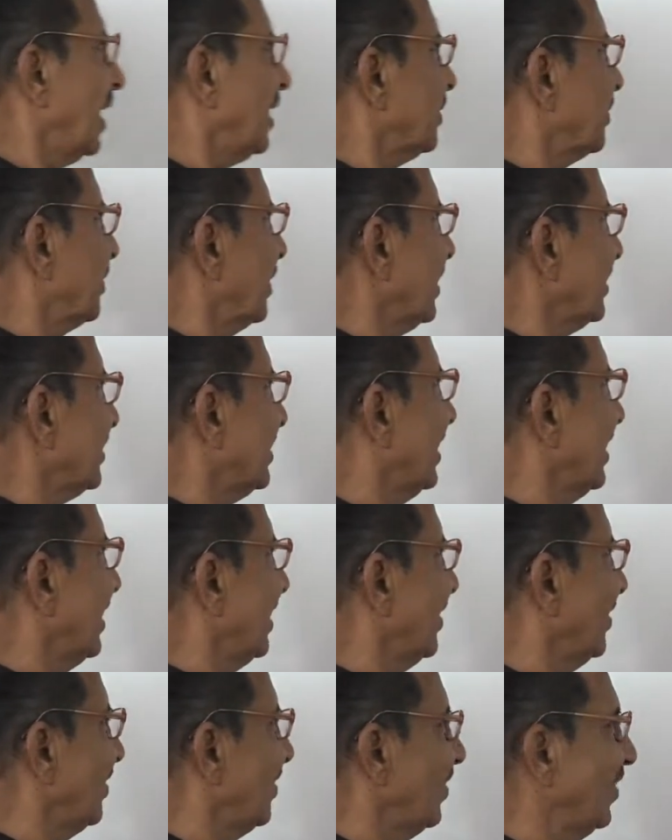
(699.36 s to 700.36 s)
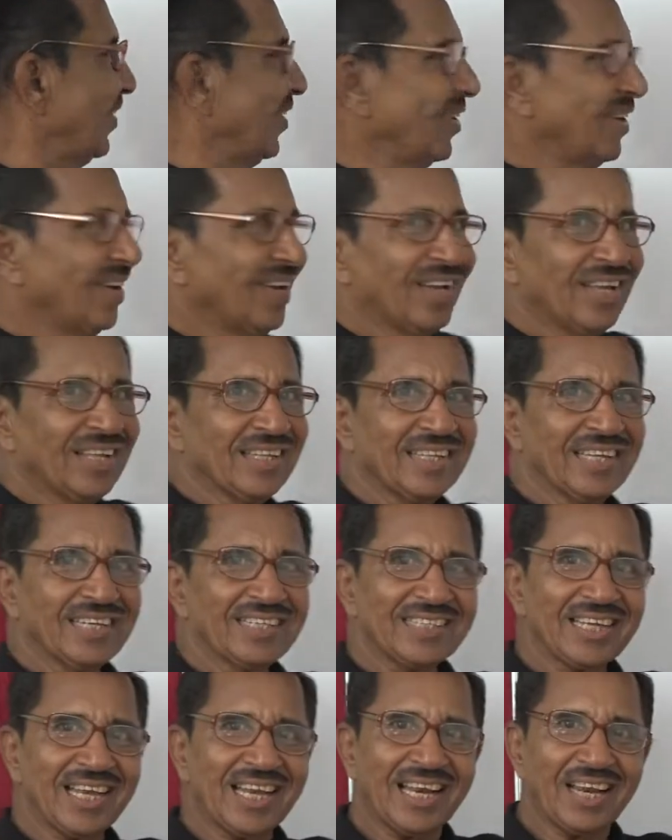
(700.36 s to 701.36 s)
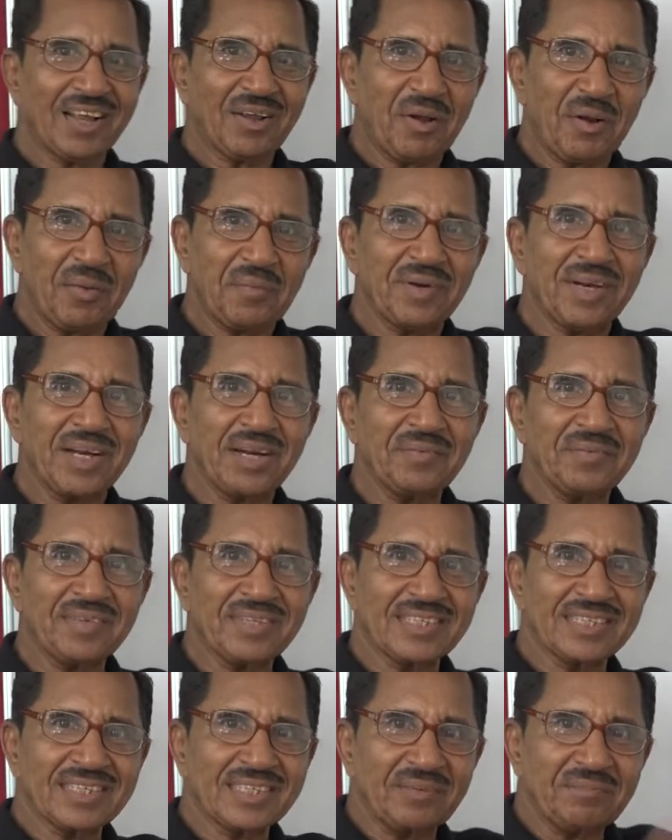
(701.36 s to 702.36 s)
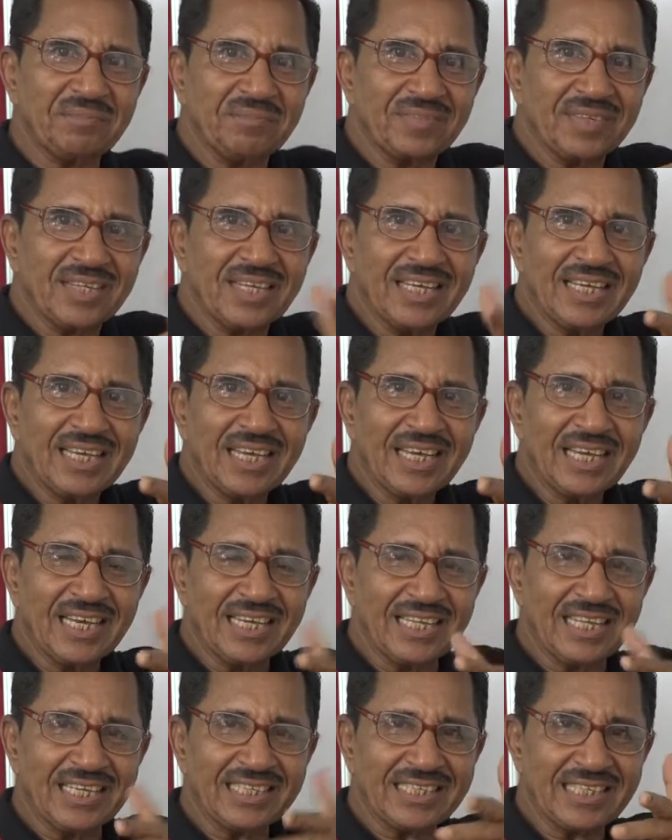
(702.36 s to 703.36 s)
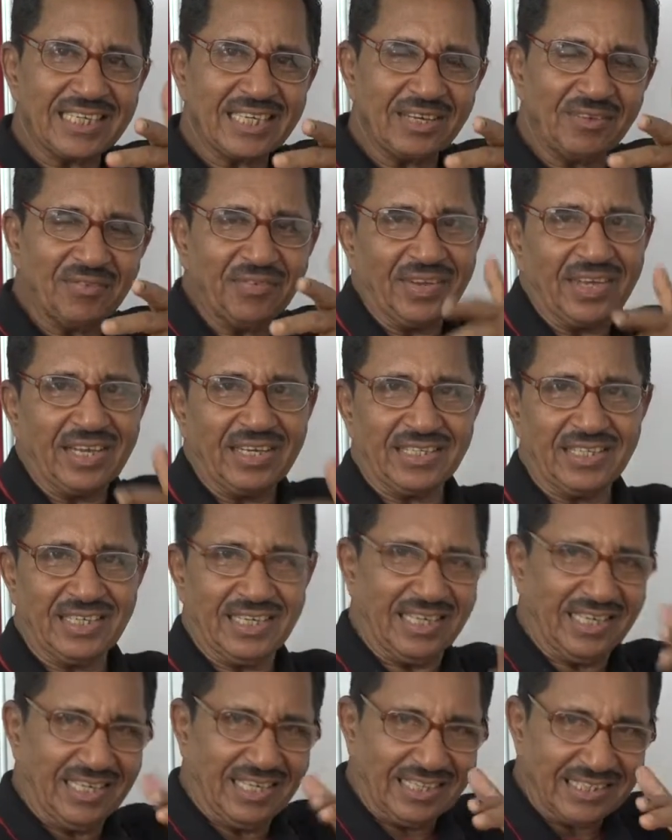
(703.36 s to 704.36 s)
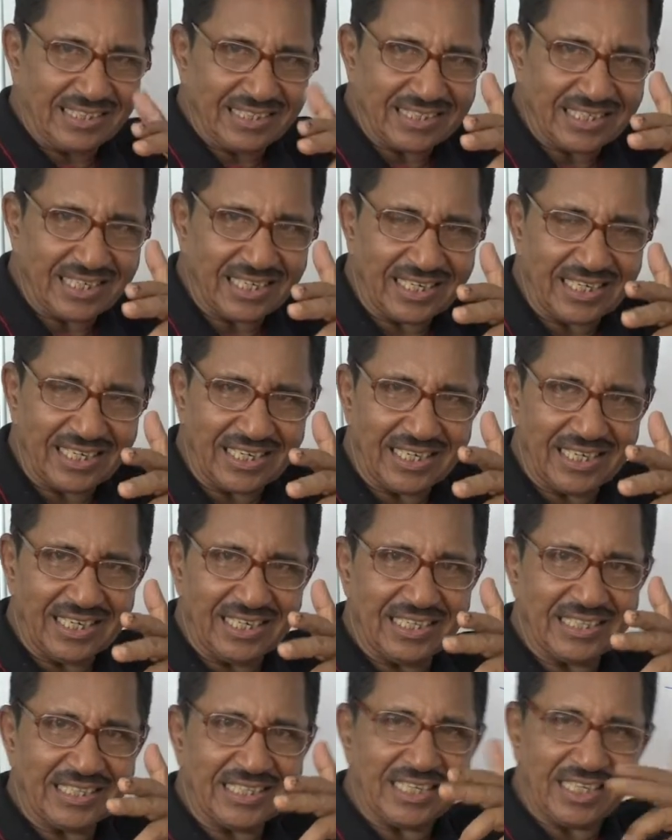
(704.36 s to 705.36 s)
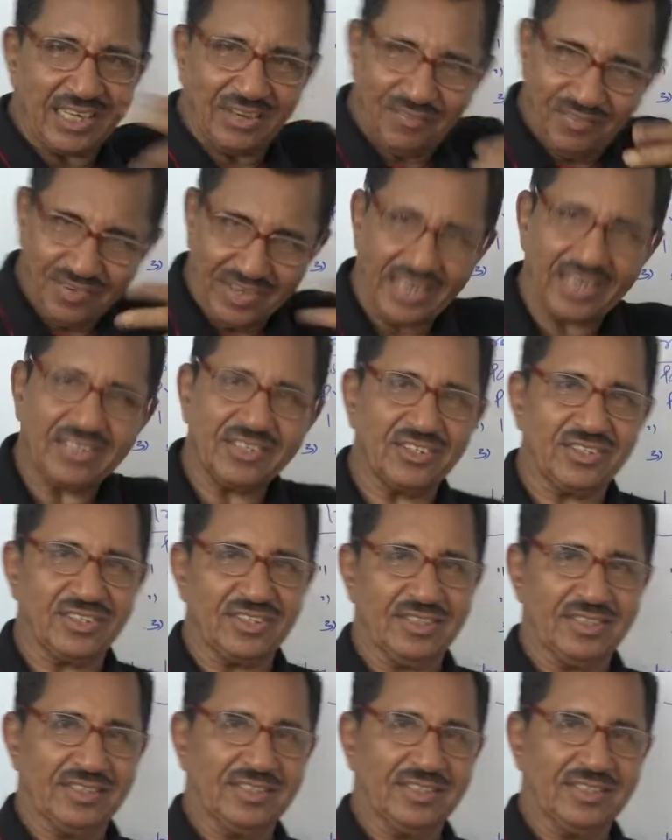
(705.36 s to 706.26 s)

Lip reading: We are saying no. They share a common element, some in the significance, in the signification.